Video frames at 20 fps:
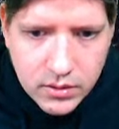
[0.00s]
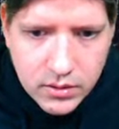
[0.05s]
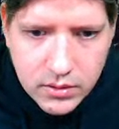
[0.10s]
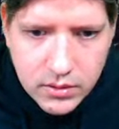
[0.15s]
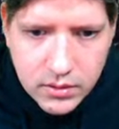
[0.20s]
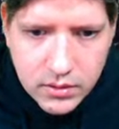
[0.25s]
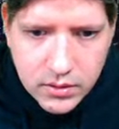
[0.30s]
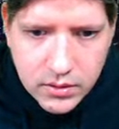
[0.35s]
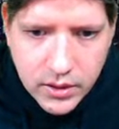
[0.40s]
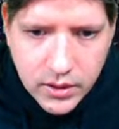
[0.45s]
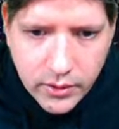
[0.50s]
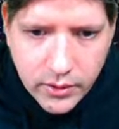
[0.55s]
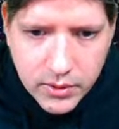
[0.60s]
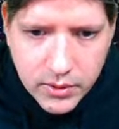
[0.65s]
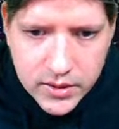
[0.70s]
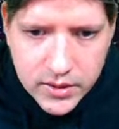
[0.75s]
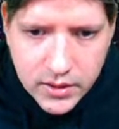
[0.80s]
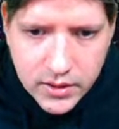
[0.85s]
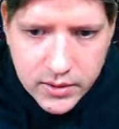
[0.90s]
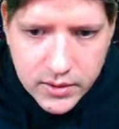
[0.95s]
Otherwise,
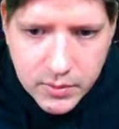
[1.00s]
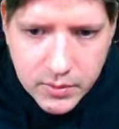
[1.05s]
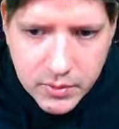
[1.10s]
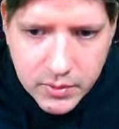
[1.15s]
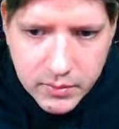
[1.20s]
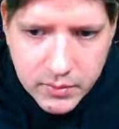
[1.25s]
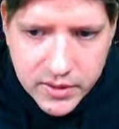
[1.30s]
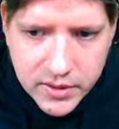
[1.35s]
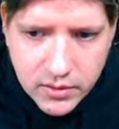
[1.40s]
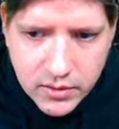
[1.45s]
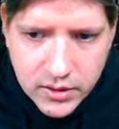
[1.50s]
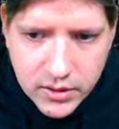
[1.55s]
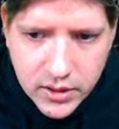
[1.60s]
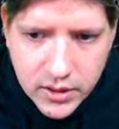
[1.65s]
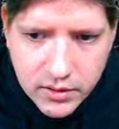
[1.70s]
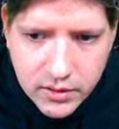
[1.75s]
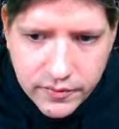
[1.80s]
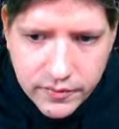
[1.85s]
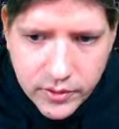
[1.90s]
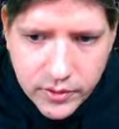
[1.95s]
at least one player must not
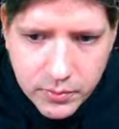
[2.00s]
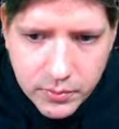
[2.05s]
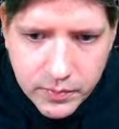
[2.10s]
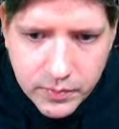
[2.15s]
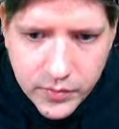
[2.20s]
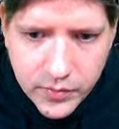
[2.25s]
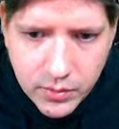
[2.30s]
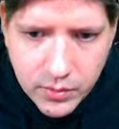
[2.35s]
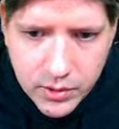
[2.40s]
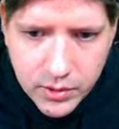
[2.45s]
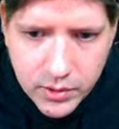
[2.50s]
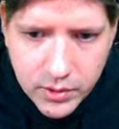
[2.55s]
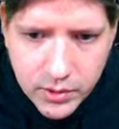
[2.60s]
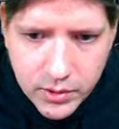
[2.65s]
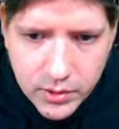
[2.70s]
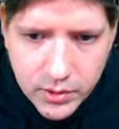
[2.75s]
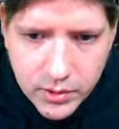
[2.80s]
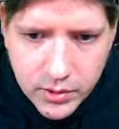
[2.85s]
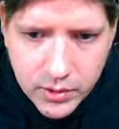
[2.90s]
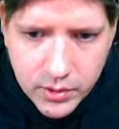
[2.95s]
have. The winner of
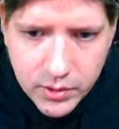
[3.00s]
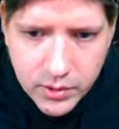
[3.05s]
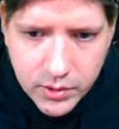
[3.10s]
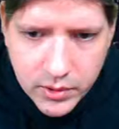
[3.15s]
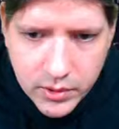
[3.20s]
the round is...